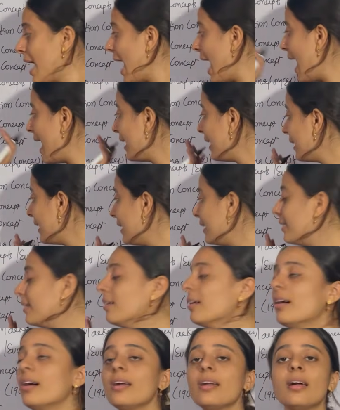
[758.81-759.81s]
and
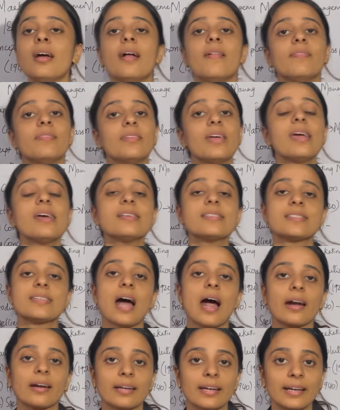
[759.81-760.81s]
here they
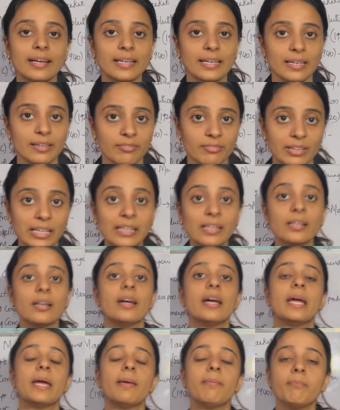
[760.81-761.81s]
started
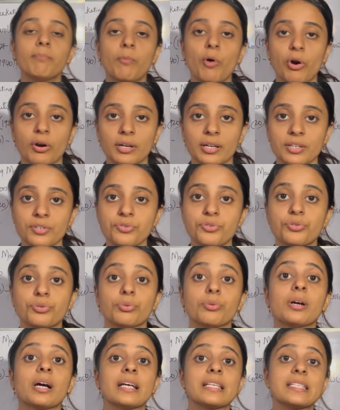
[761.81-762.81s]
giving importance
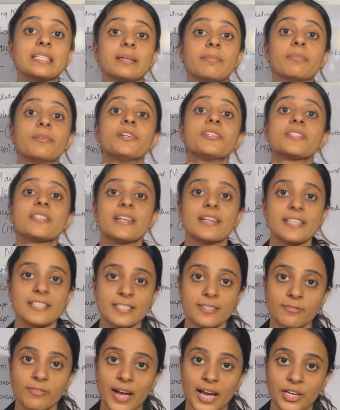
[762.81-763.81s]
to customer
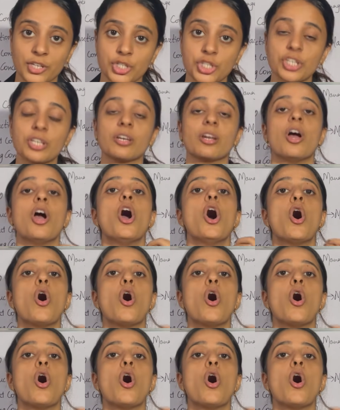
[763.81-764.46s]
satisfaction